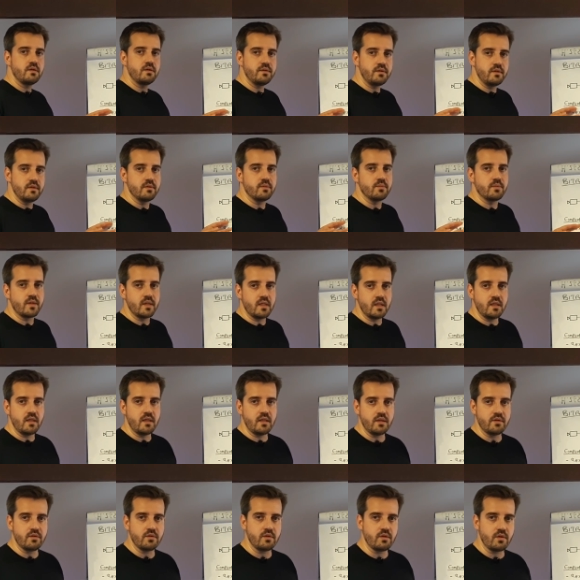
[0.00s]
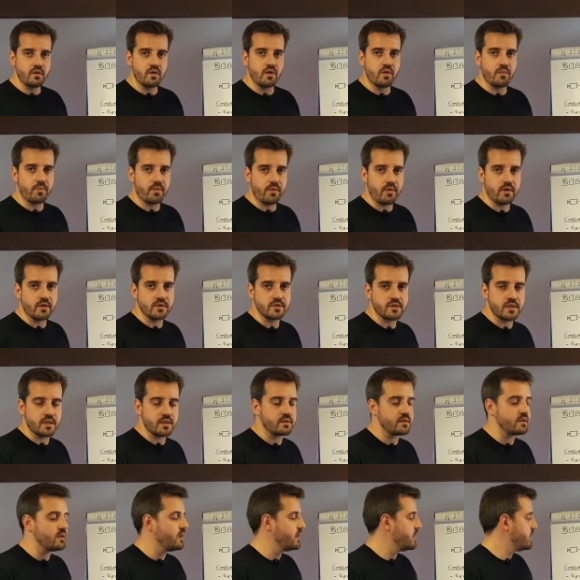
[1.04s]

you really need in your project,